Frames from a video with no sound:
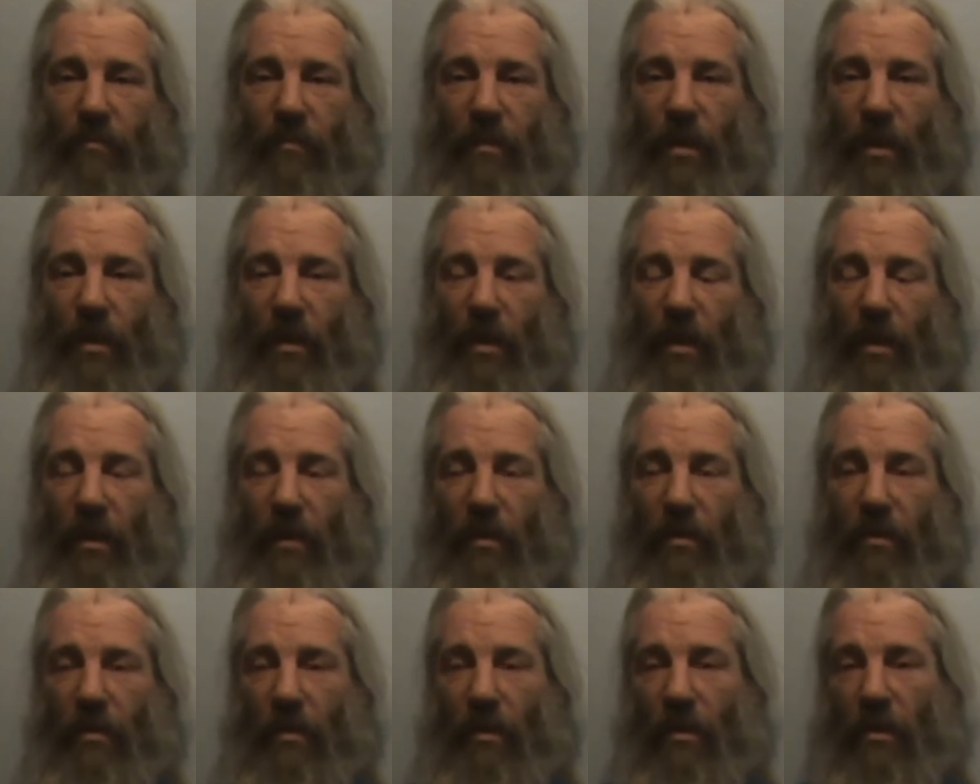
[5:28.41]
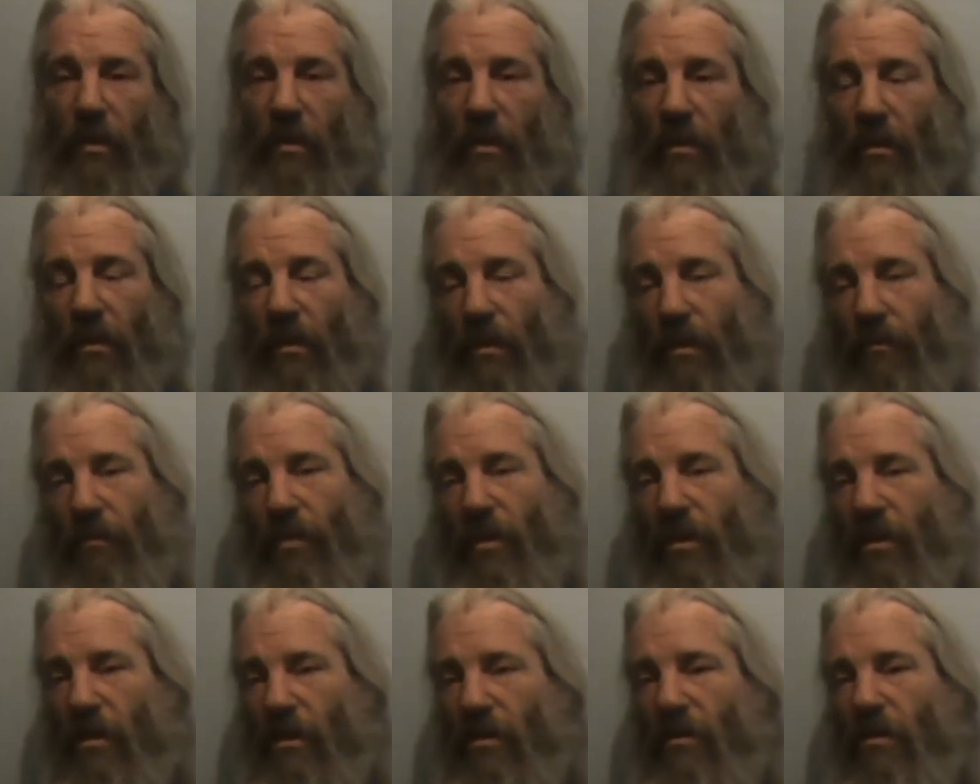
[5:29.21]
And
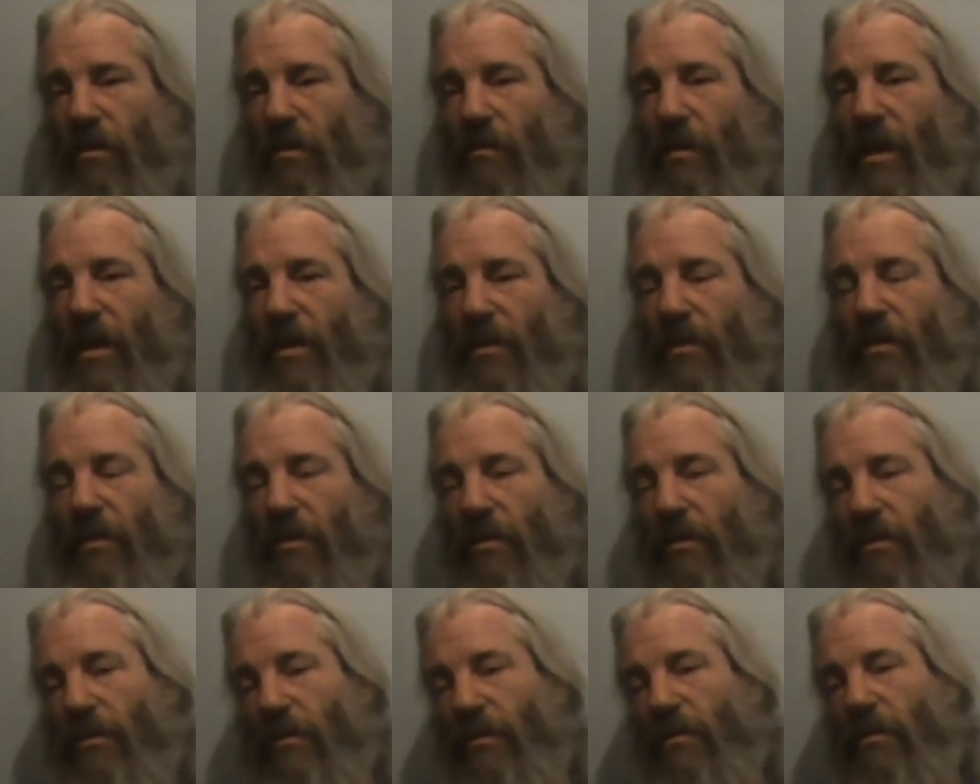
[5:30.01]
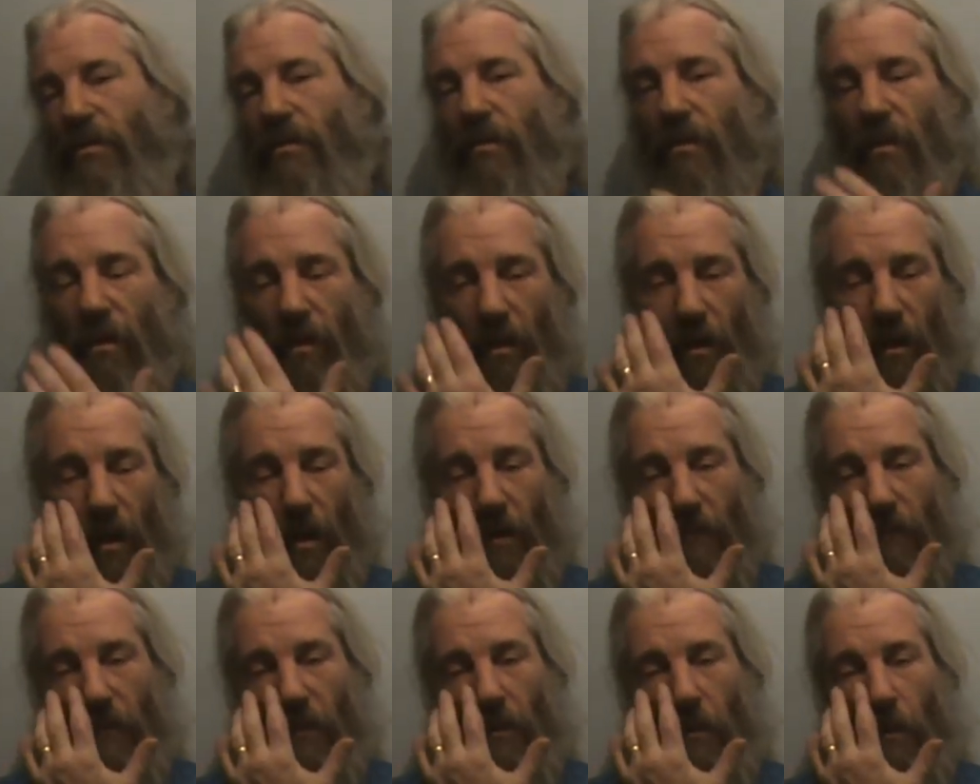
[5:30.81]
because of the mentions
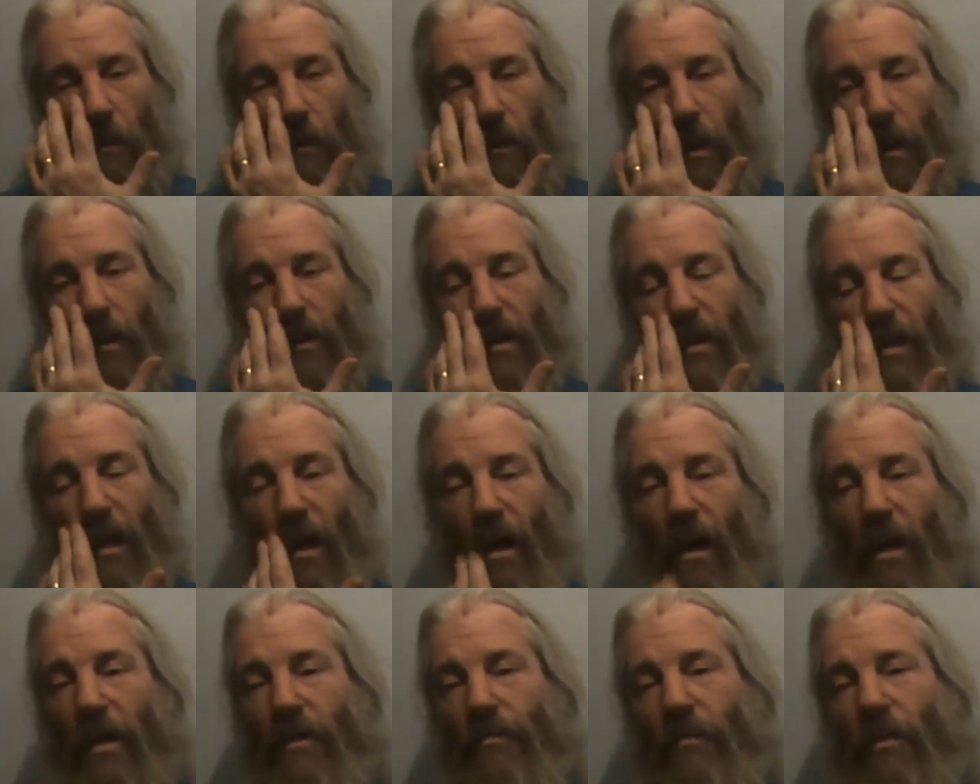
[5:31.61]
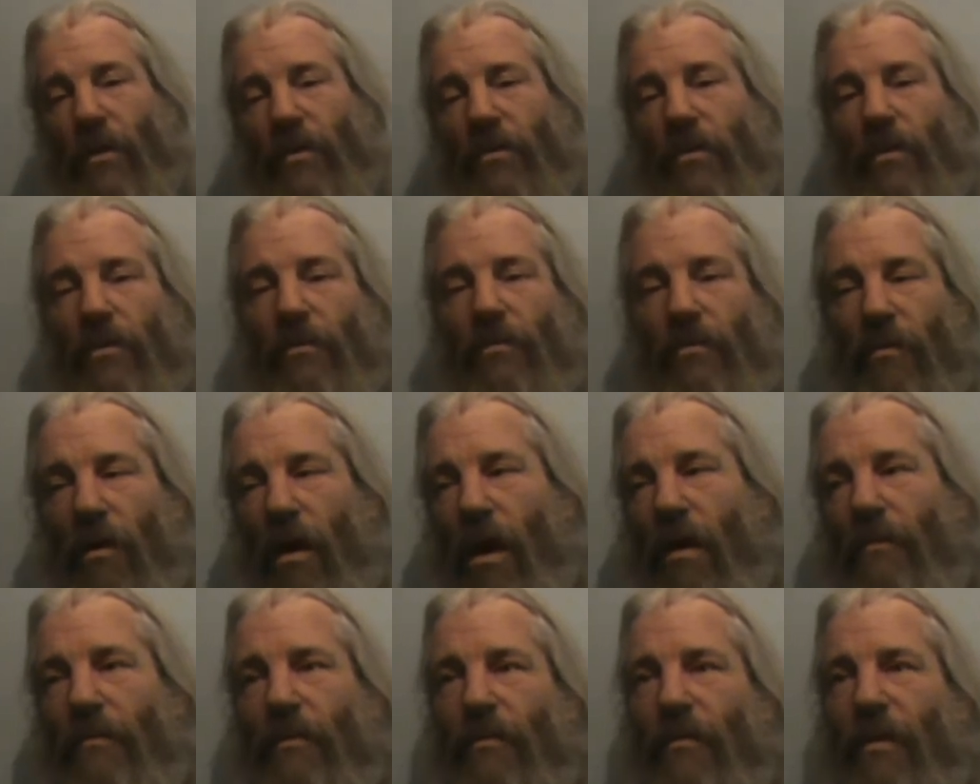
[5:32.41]
of all those guys, my
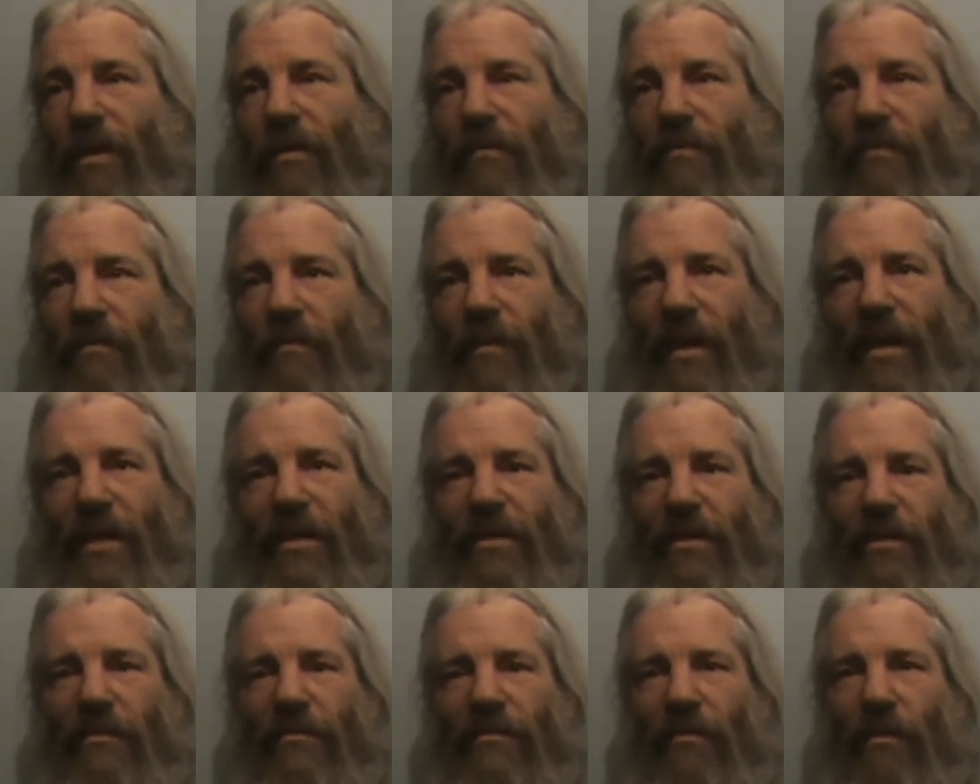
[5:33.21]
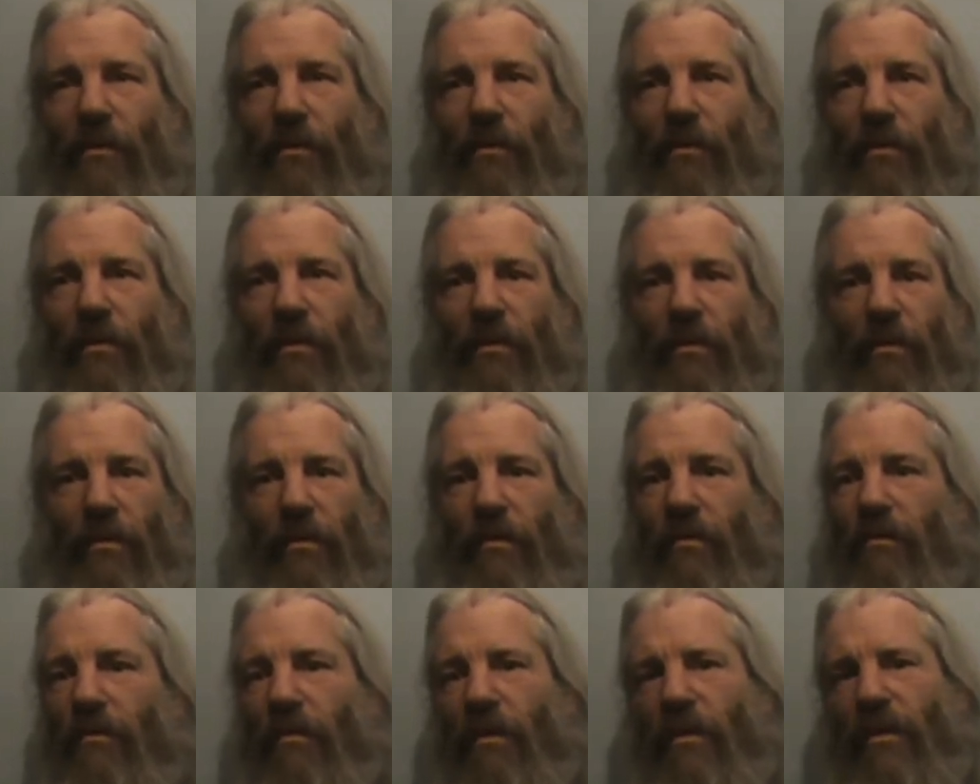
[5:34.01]
subscriber went from 84
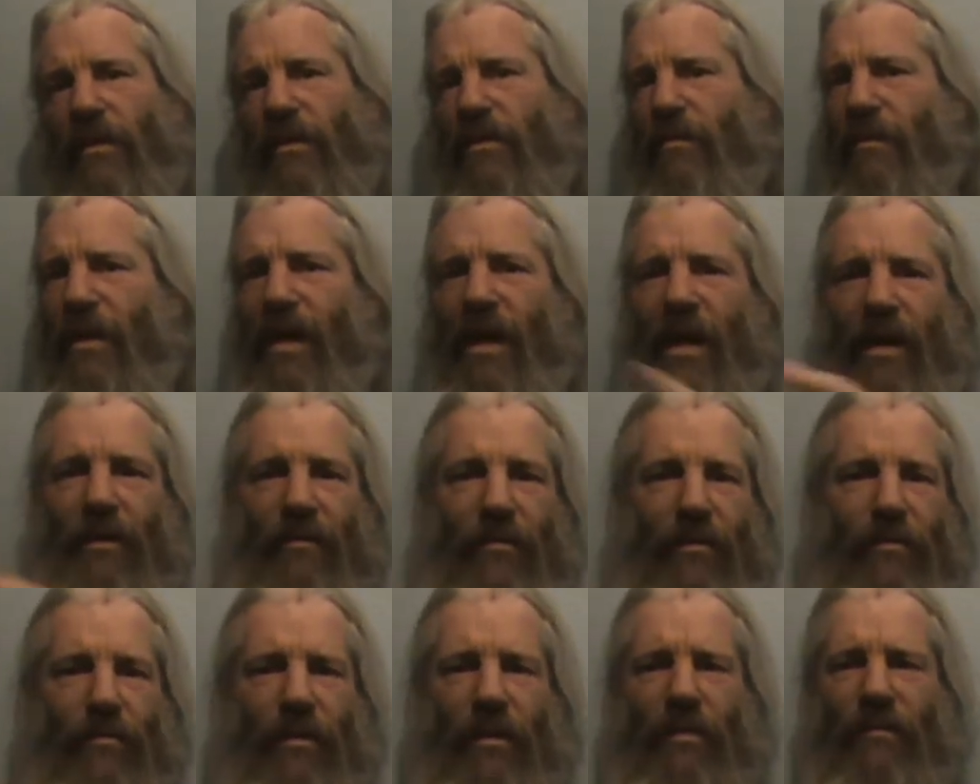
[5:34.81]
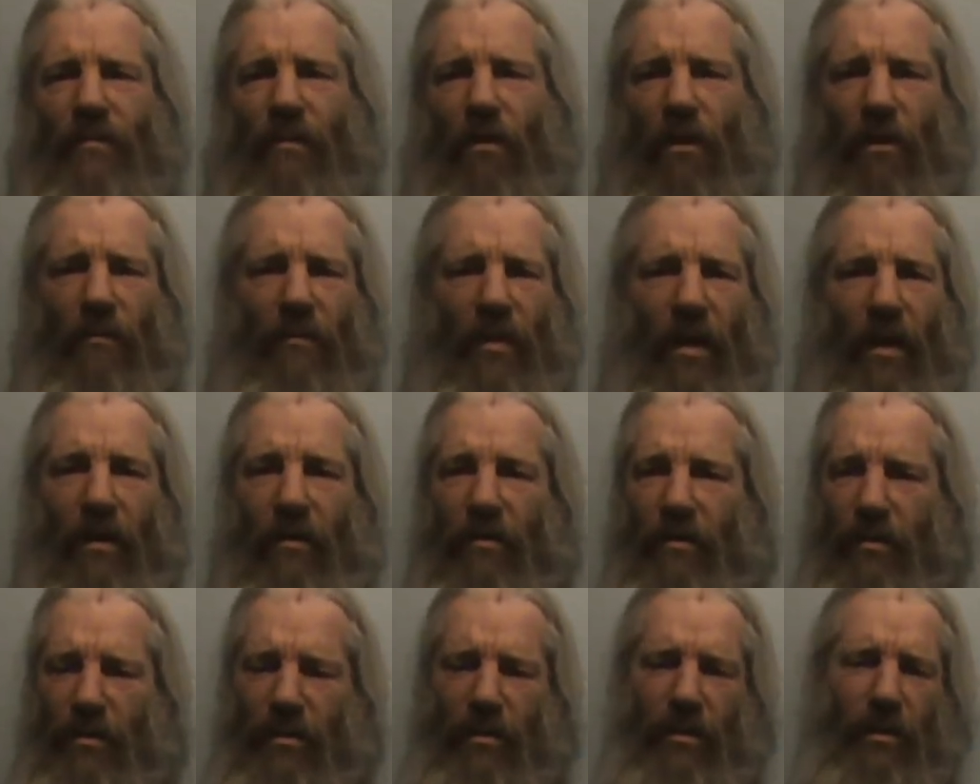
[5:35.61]
to, I think it's about 125 now.
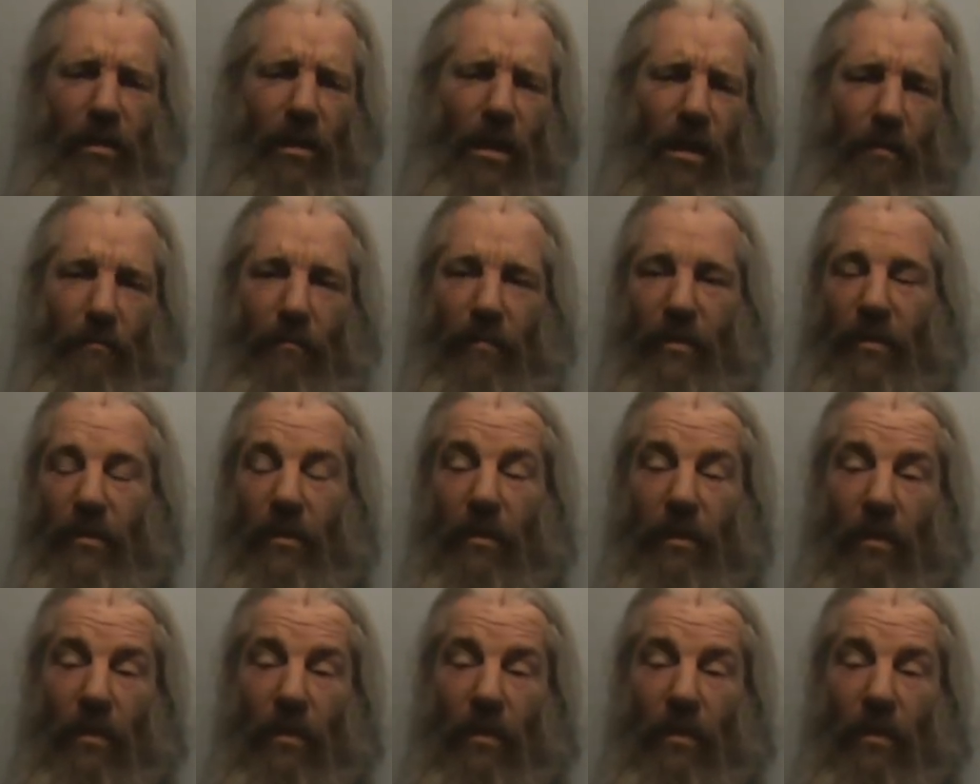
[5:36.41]
It's jumped.